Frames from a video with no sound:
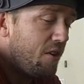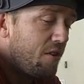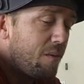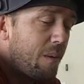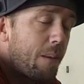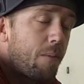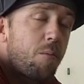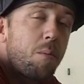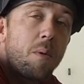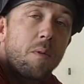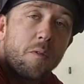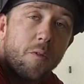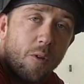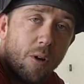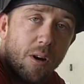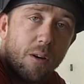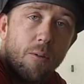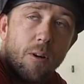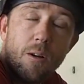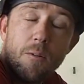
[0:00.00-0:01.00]
Remember
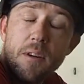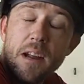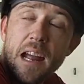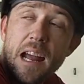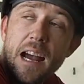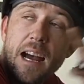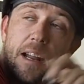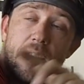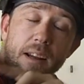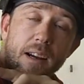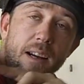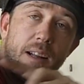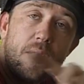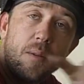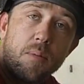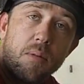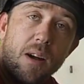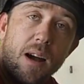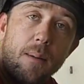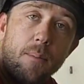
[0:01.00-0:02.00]
before where we had
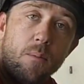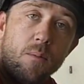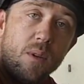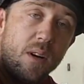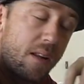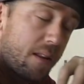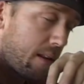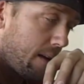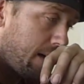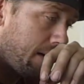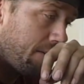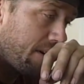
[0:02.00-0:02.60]
the problem with